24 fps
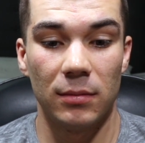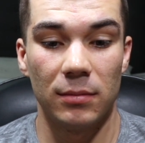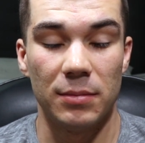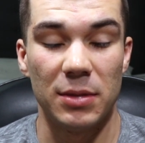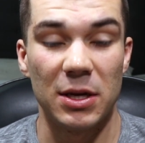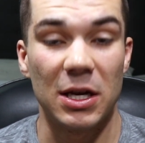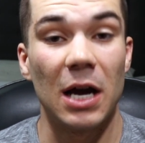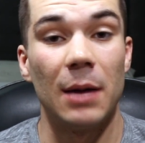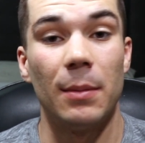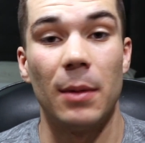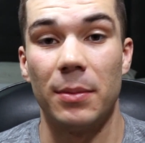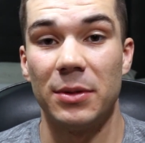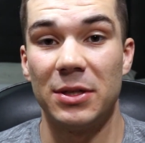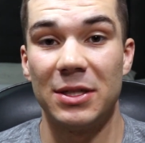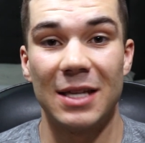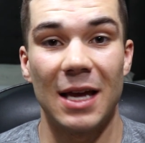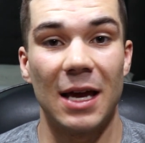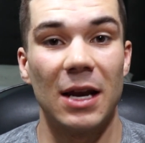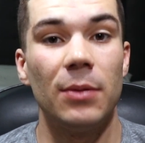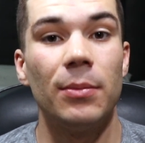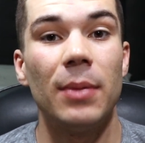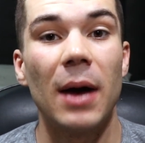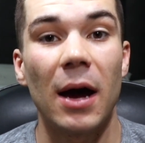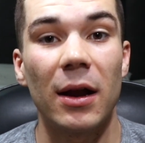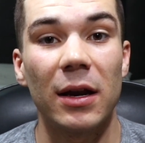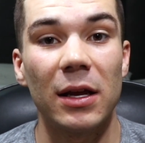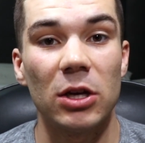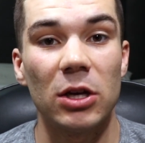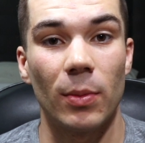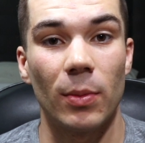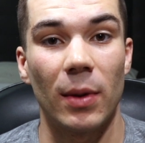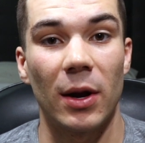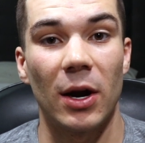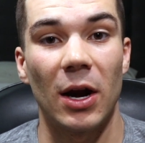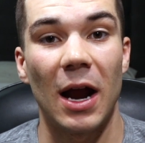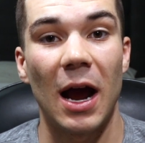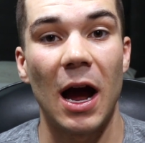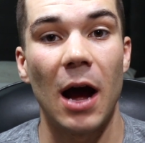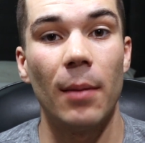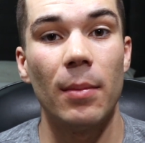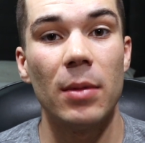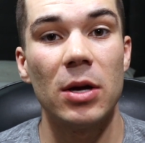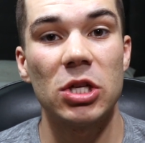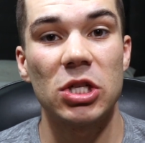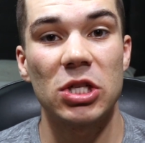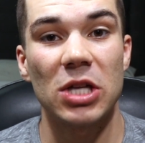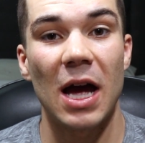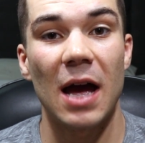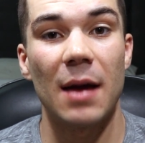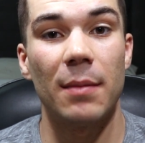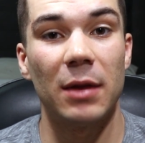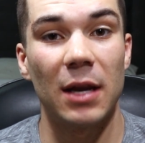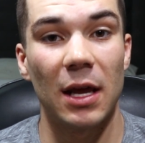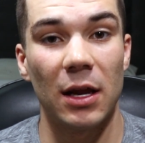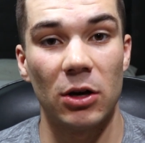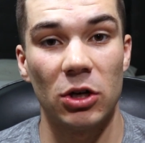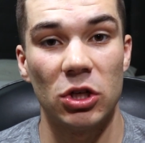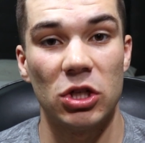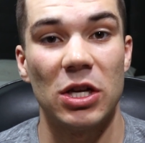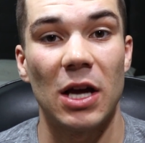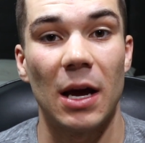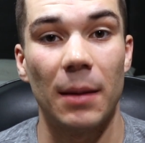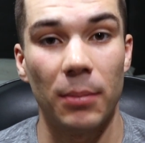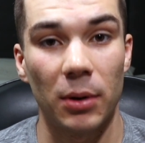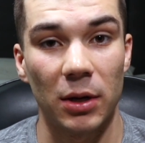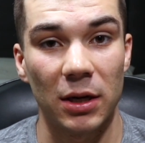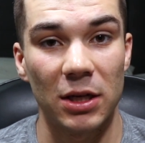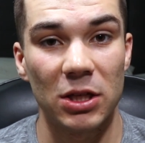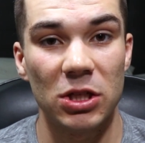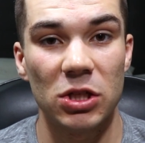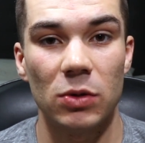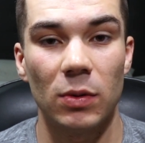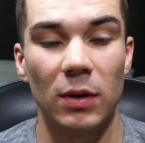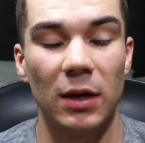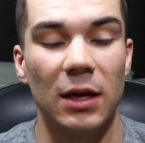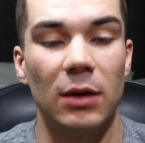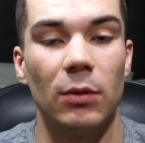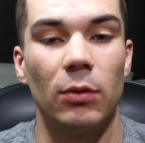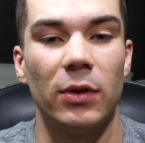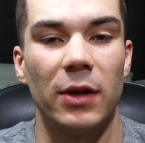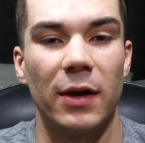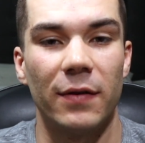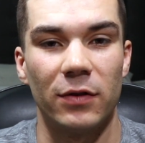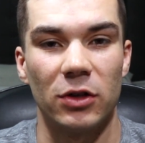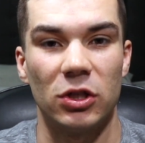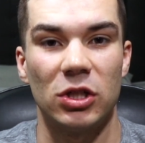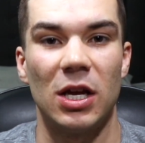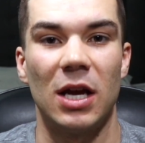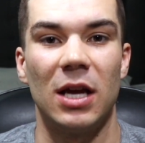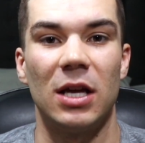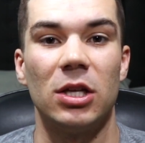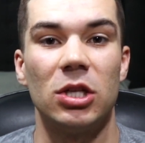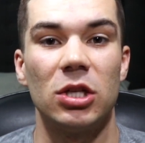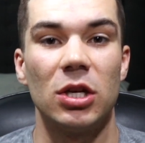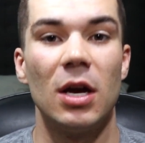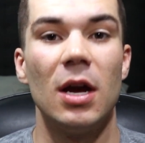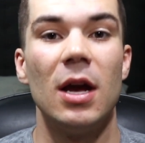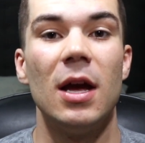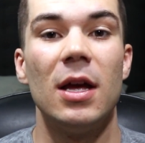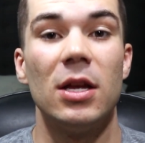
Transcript: become upset about matter how much time and energy I put into it, it will never change.